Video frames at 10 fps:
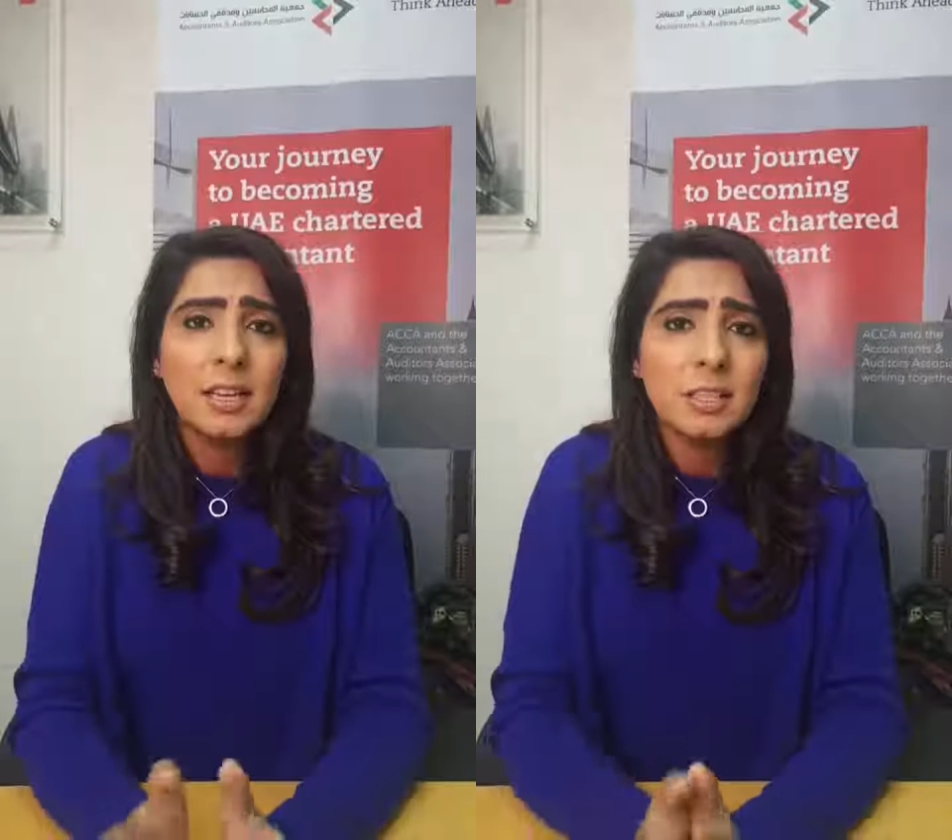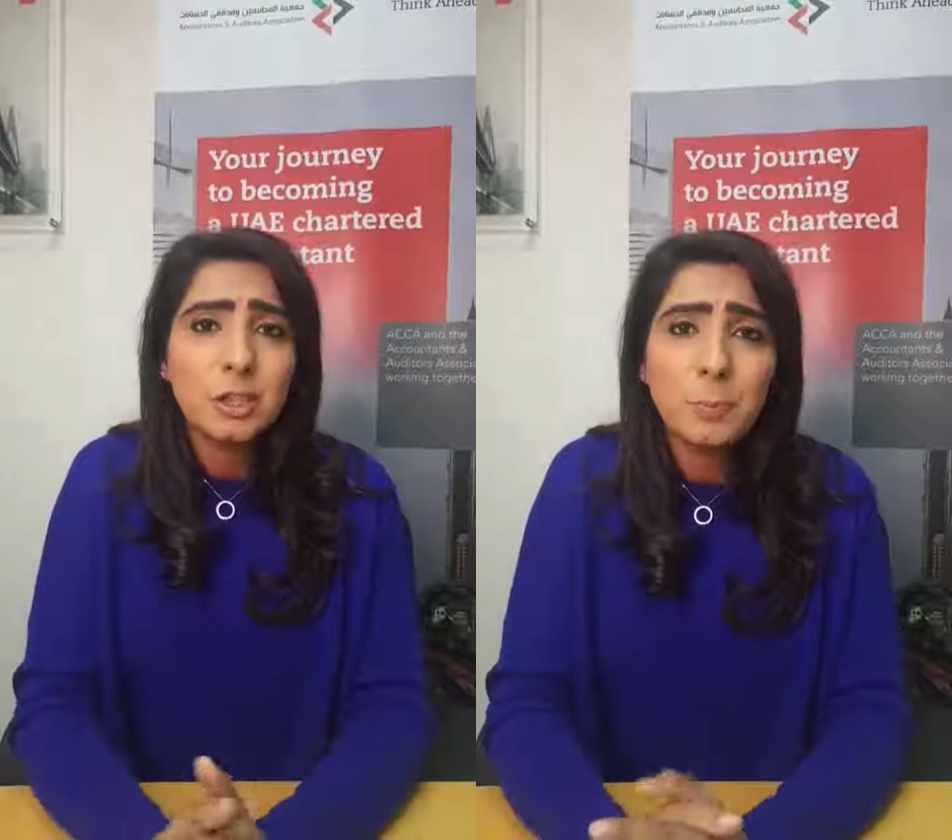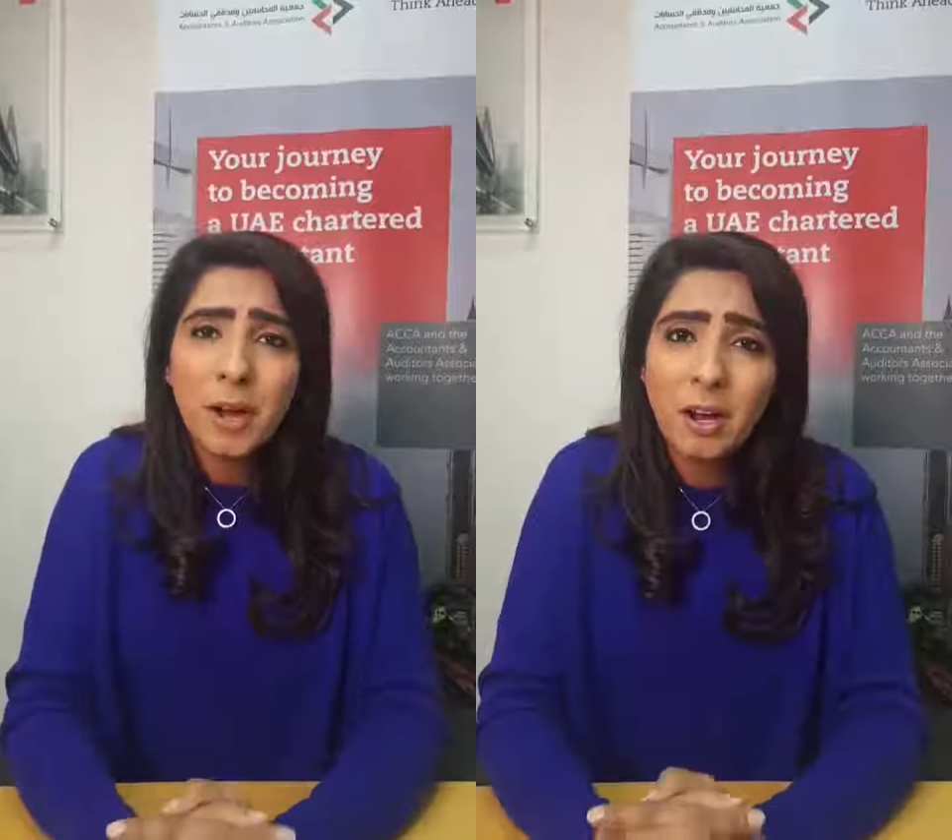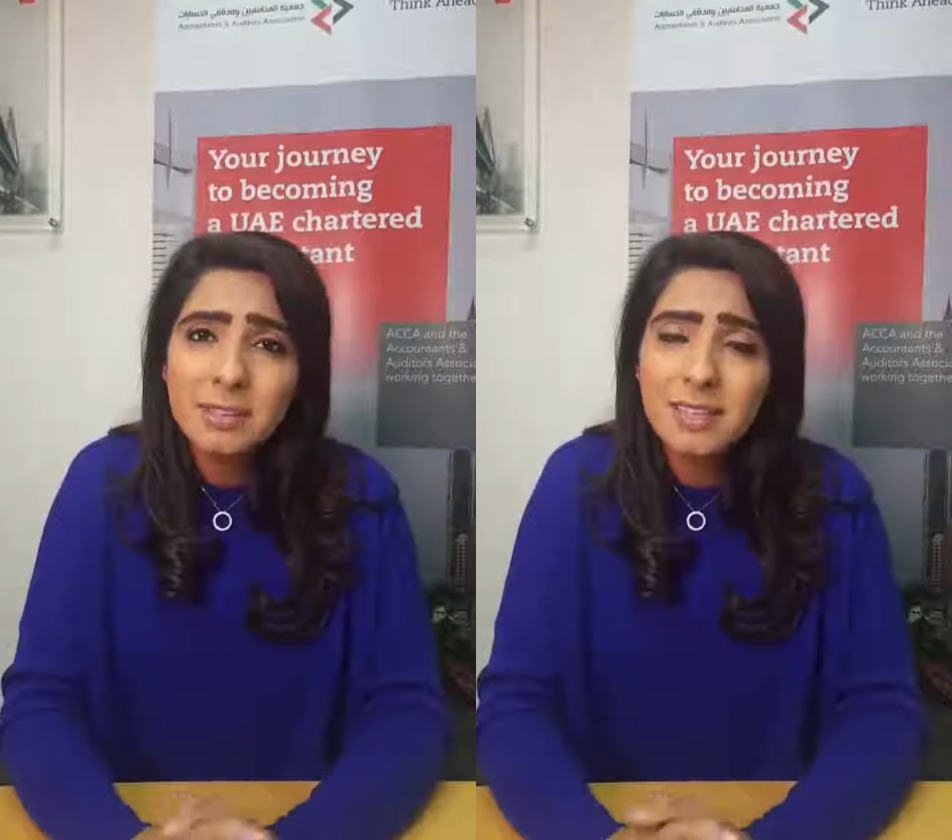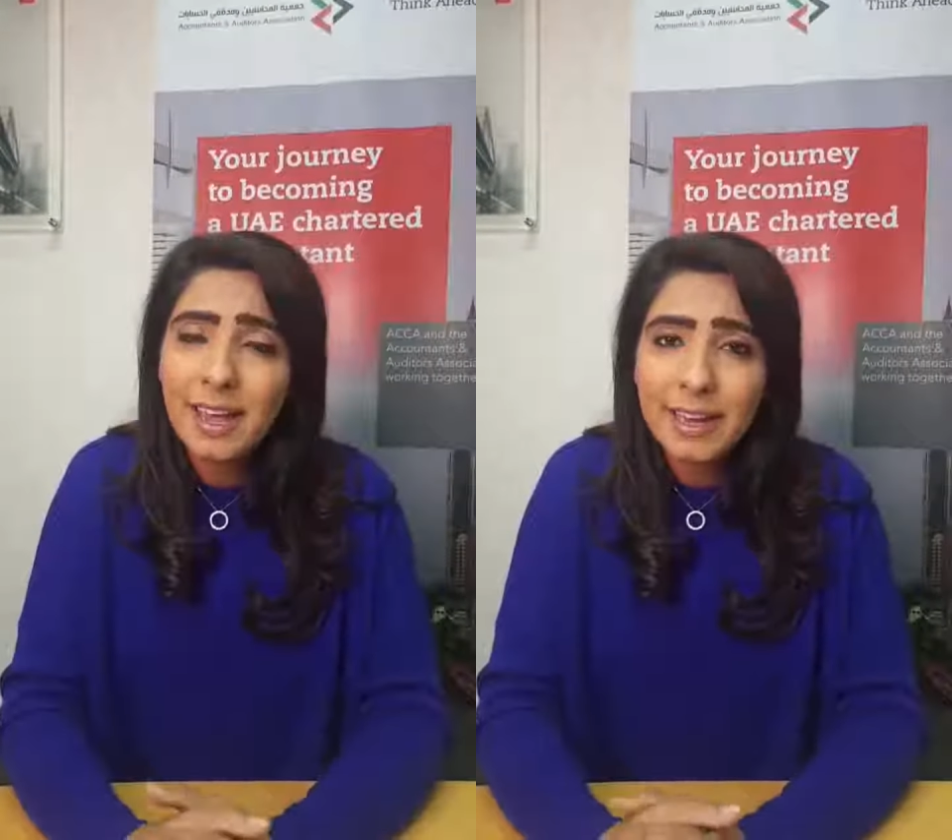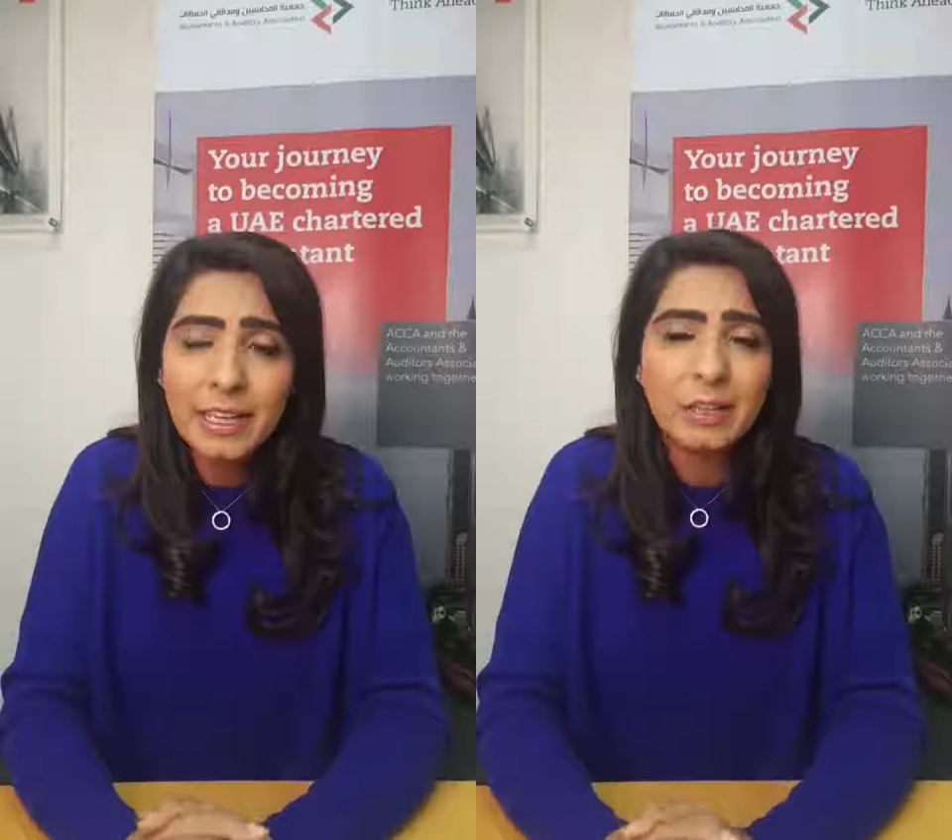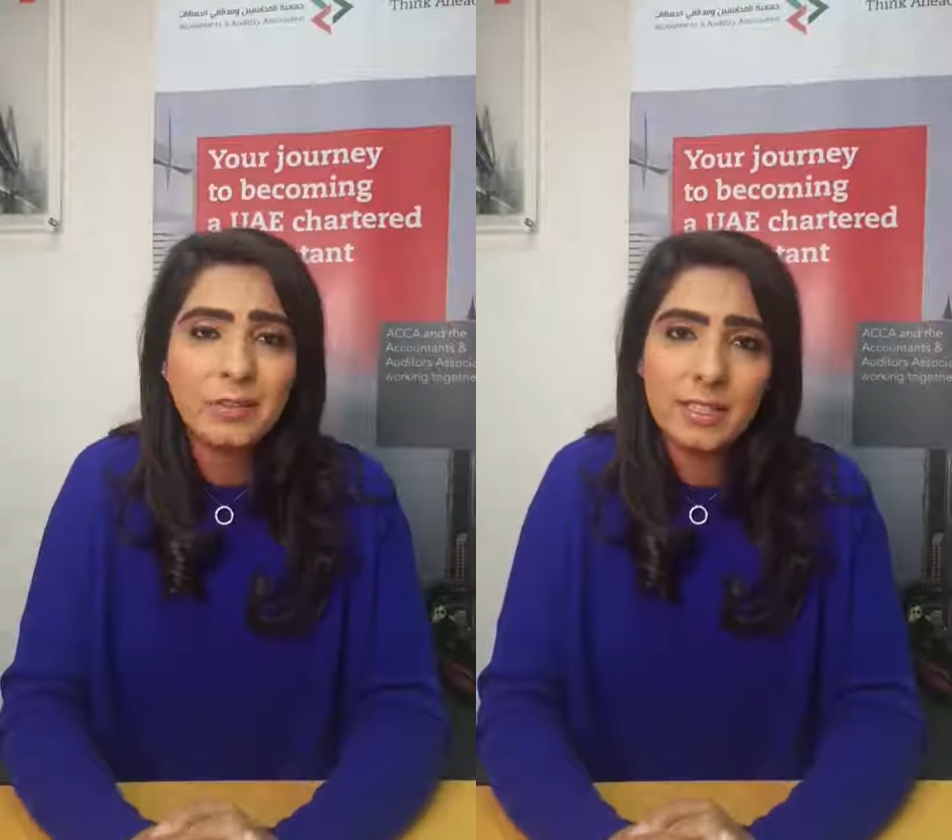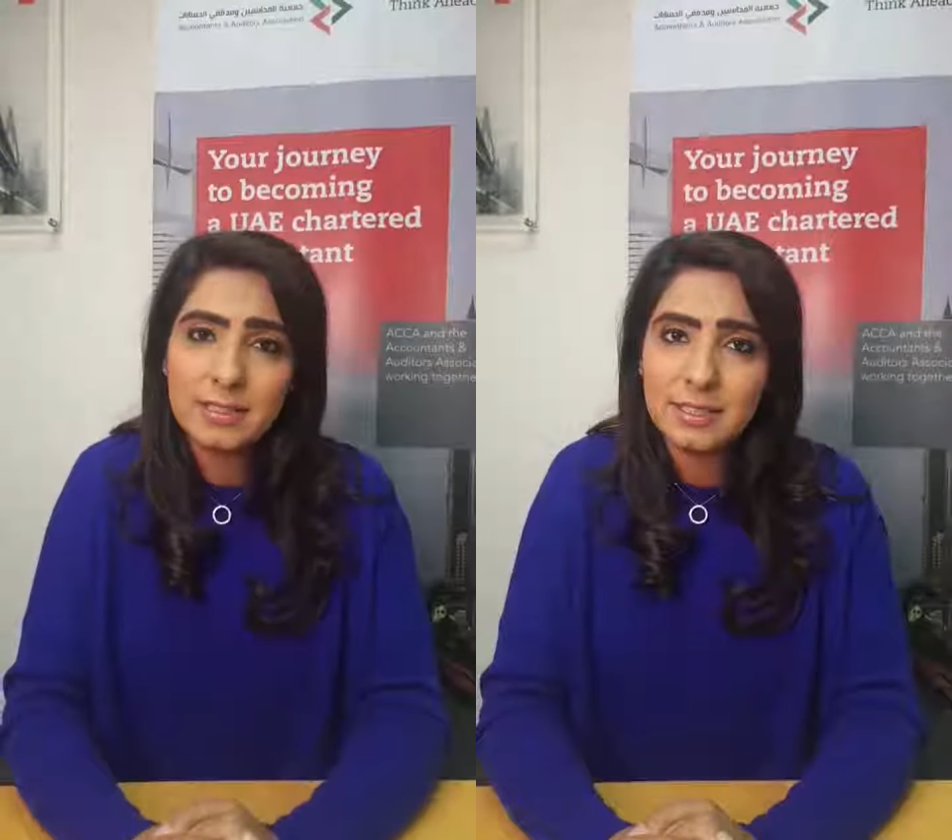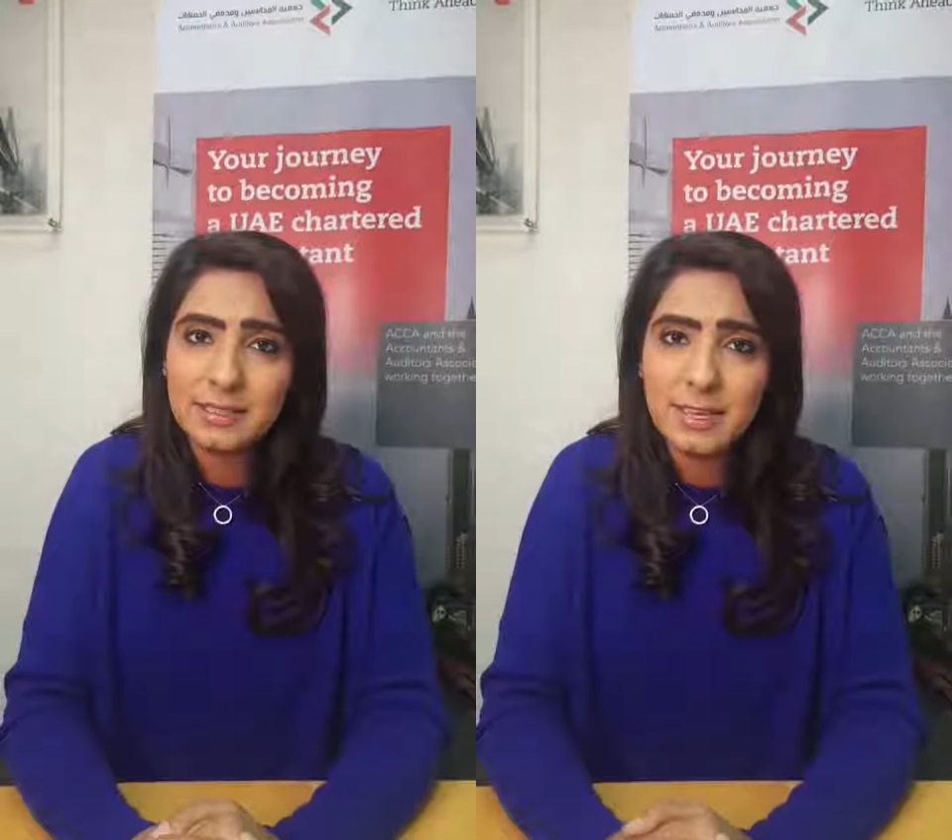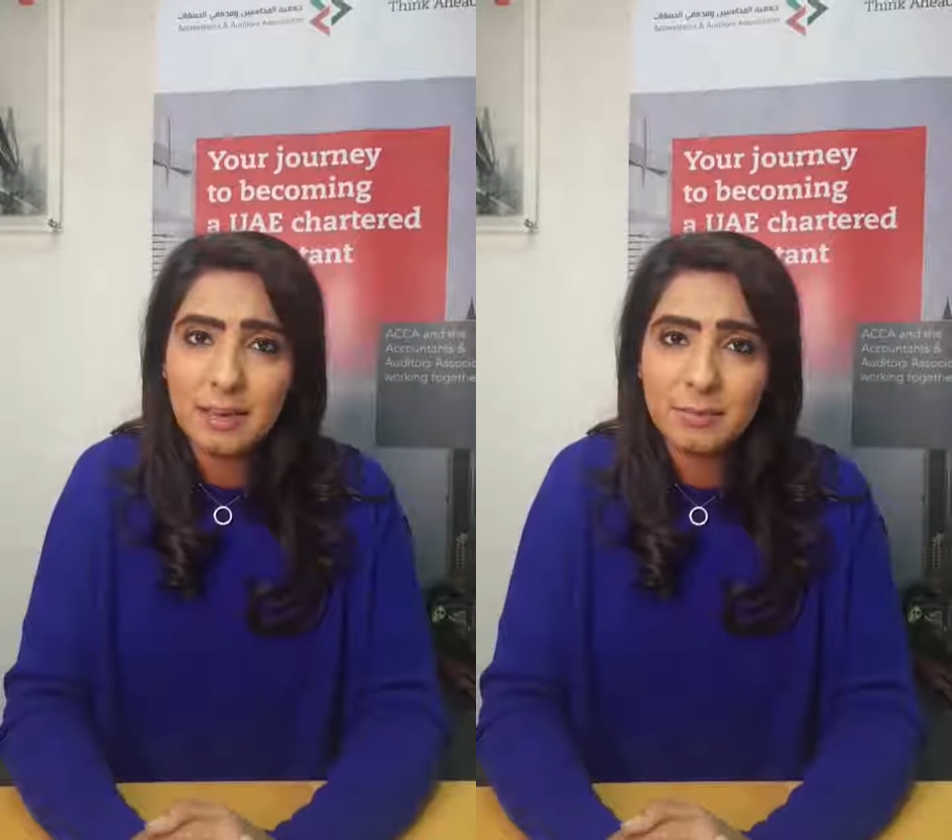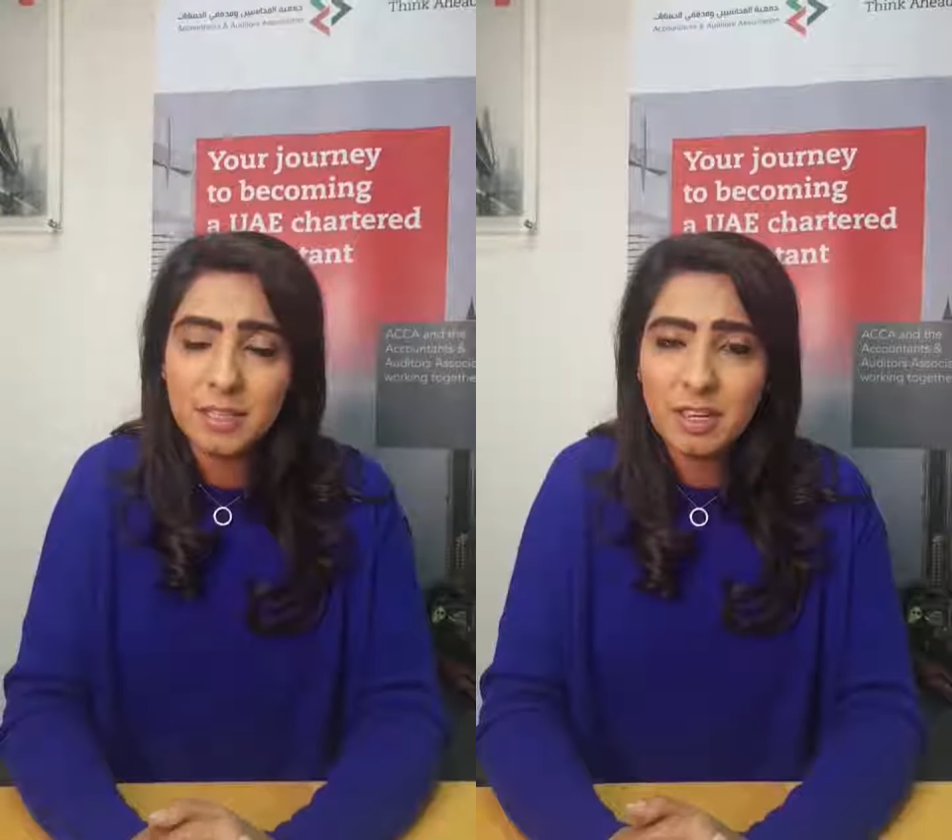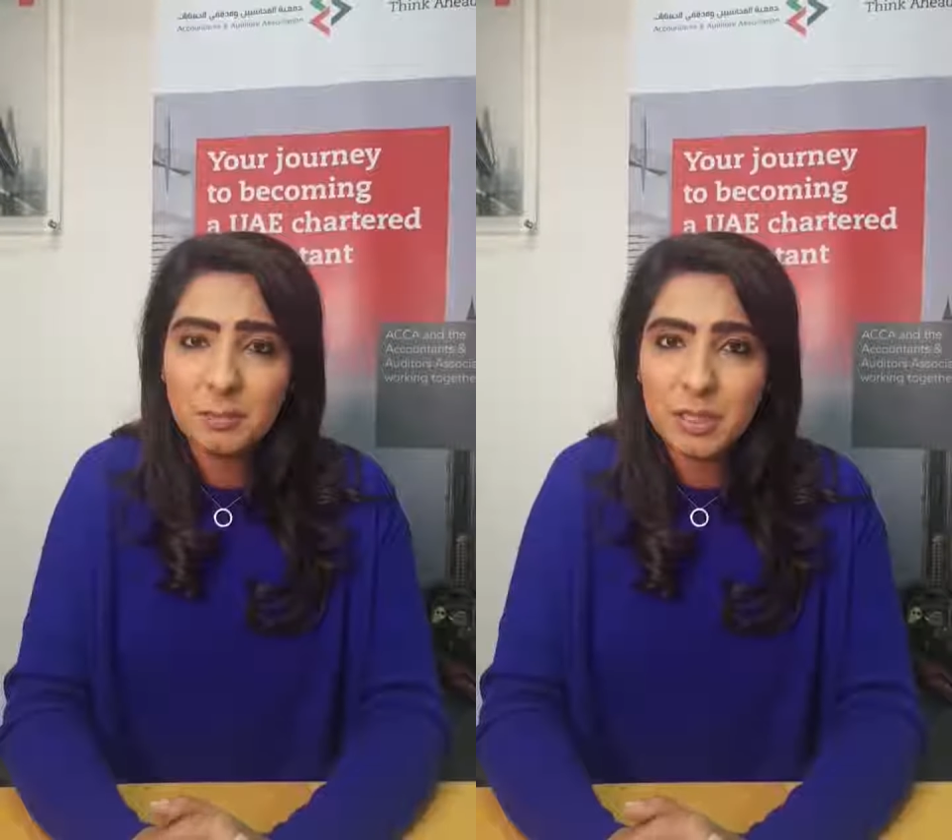To pass any of these exams that I've